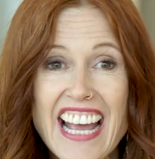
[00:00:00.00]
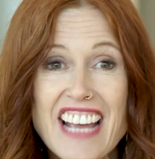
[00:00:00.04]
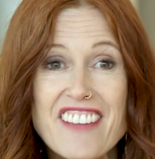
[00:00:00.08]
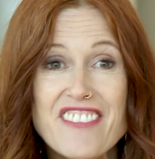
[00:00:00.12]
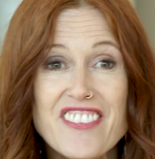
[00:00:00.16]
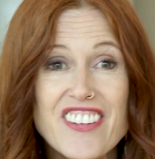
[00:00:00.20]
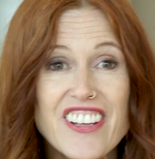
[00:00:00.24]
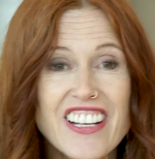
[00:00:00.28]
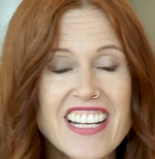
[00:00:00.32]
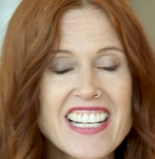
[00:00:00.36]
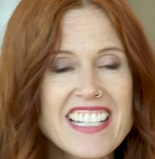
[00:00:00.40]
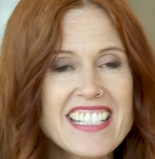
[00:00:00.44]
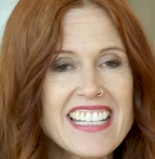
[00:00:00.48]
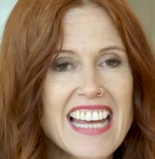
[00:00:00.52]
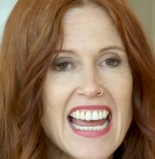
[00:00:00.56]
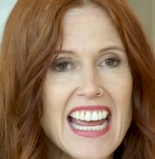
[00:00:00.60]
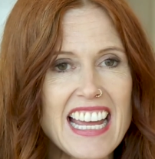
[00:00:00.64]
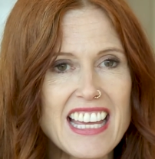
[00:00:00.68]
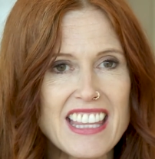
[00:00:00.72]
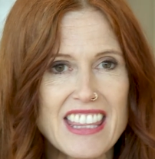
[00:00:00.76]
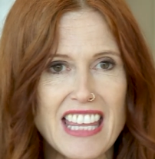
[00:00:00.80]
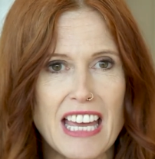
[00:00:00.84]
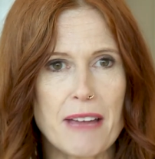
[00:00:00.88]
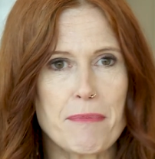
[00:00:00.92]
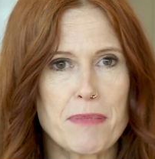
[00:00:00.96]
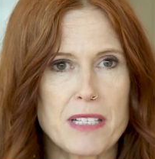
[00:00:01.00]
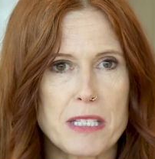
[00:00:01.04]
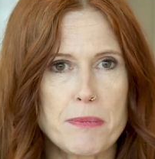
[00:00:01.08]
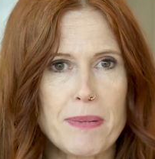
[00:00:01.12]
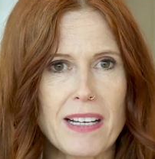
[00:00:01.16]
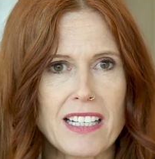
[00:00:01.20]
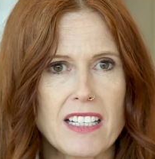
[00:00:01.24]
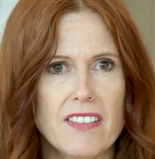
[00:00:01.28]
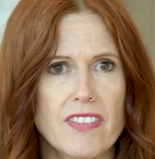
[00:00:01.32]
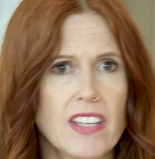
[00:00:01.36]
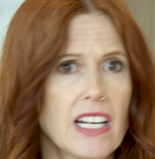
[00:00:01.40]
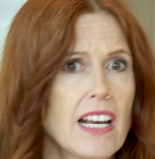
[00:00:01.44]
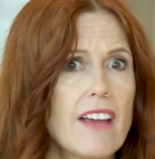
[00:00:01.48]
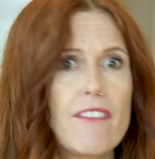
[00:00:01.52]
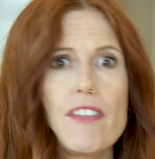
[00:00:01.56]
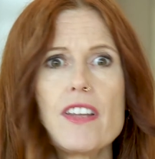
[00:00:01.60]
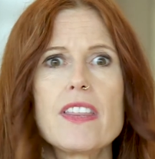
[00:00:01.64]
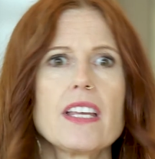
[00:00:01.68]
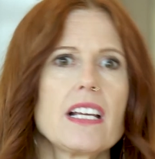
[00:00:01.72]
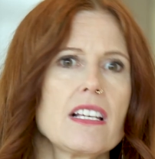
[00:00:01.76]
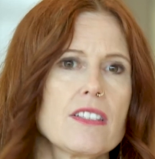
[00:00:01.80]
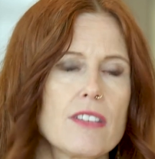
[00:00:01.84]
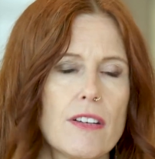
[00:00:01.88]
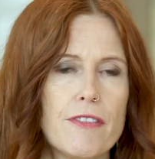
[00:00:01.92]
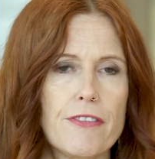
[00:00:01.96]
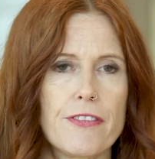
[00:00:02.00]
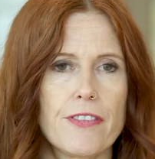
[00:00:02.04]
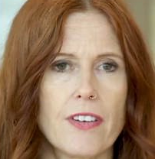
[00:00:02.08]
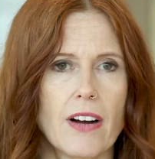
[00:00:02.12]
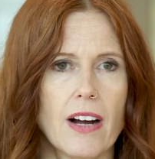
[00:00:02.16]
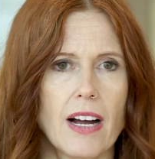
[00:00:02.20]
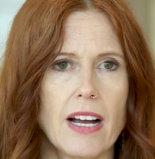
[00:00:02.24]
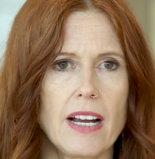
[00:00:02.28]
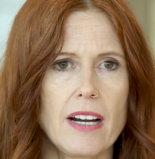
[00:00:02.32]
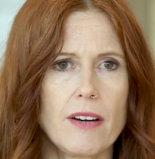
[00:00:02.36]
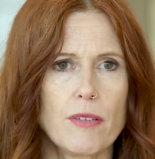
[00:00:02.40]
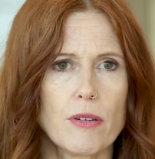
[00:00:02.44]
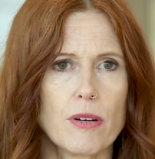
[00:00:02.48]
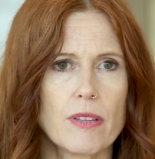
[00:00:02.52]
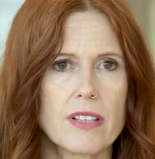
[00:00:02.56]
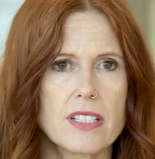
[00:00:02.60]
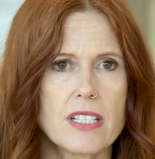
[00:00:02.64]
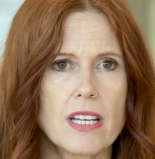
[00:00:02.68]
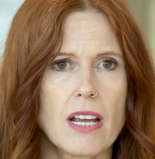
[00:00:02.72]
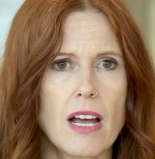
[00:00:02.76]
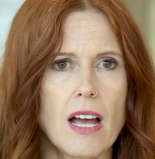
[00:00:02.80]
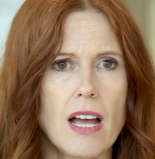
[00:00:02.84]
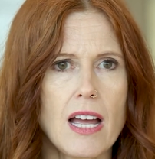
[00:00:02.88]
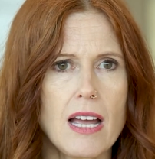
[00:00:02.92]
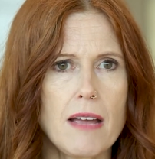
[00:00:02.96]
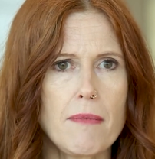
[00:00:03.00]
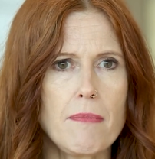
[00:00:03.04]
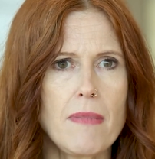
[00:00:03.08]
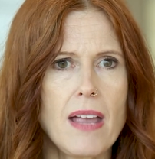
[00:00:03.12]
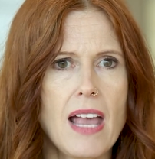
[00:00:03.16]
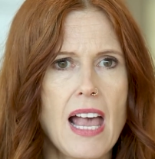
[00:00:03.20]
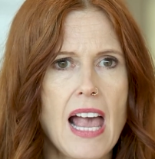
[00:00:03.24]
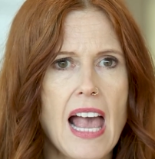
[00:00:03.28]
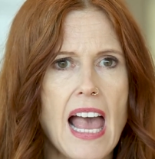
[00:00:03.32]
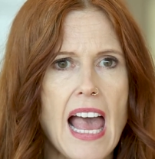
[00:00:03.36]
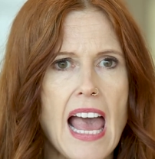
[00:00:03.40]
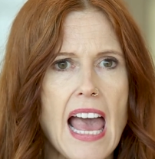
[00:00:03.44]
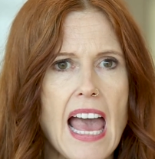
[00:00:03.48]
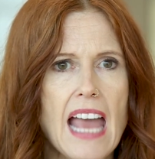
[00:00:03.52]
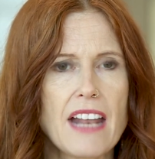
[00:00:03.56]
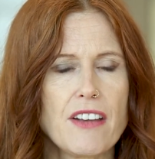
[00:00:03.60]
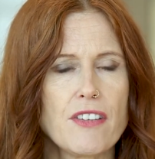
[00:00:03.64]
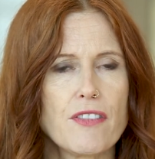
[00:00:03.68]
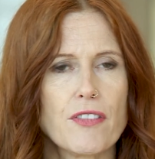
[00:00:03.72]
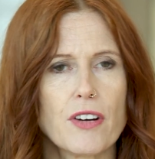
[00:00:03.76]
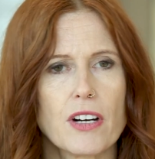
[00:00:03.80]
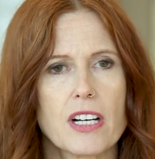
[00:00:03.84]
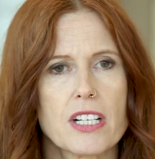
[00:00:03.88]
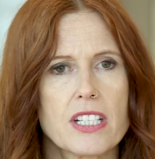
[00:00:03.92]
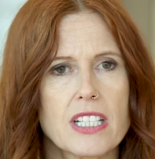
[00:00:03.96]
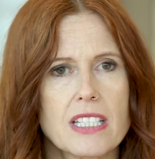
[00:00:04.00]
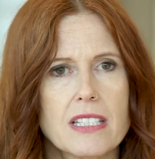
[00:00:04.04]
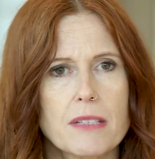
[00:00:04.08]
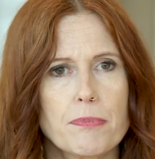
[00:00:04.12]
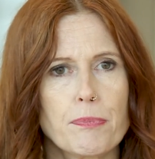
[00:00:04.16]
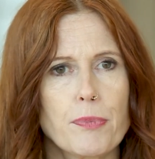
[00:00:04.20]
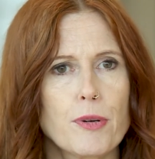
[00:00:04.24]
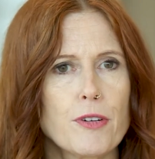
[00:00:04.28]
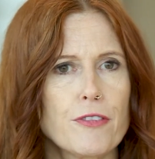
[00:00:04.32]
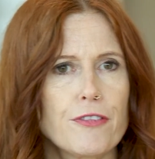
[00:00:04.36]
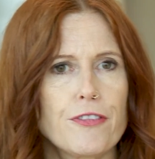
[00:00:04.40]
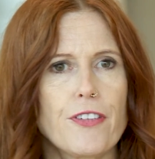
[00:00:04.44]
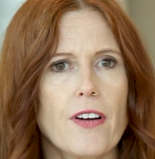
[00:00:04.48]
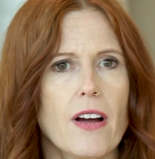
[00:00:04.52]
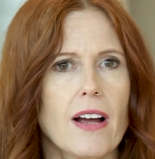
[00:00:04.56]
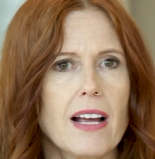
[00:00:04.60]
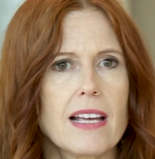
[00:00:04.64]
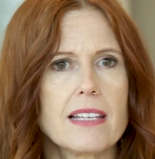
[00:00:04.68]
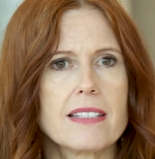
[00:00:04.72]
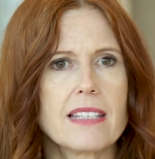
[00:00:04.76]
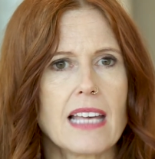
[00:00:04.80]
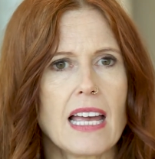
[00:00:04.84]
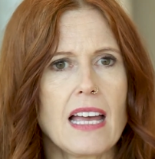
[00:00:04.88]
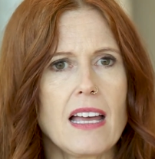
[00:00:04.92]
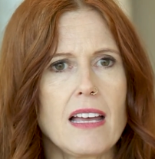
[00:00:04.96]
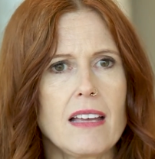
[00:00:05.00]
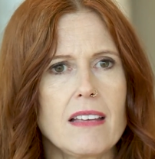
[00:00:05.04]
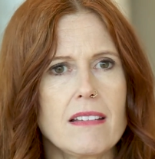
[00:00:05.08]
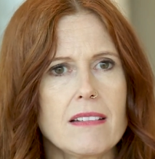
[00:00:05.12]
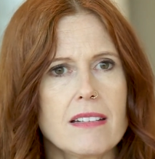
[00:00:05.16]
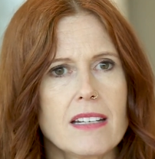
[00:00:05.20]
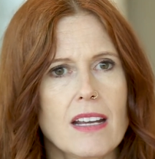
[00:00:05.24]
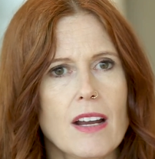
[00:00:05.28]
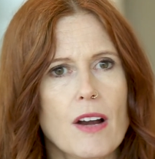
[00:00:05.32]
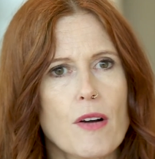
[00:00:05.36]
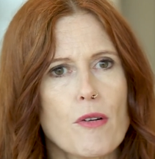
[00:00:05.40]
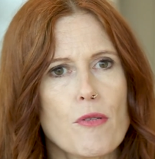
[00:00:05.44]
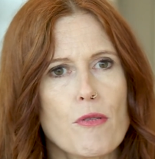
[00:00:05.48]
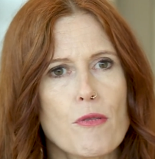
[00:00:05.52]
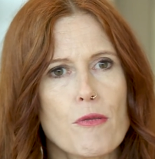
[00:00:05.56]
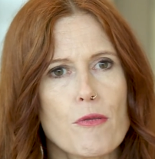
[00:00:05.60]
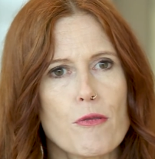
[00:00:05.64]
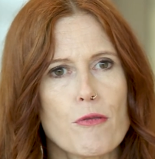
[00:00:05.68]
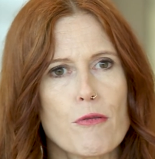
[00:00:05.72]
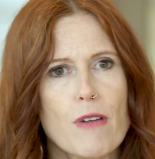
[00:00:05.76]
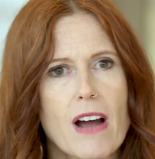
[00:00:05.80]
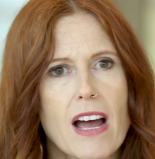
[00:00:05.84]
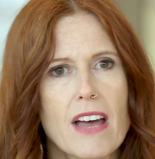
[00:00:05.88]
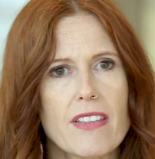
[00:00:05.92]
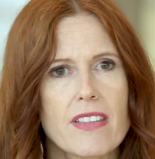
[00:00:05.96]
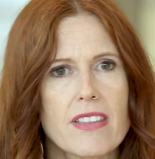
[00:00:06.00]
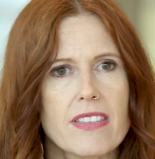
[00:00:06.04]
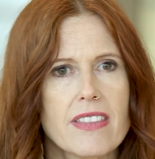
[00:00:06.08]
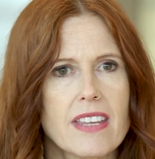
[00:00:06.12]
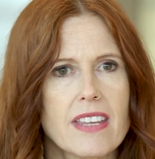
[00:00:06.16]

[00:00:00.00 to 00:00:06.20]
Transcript: If you can take that perspective that everything is on fire all the time and you've got to just put fires out rather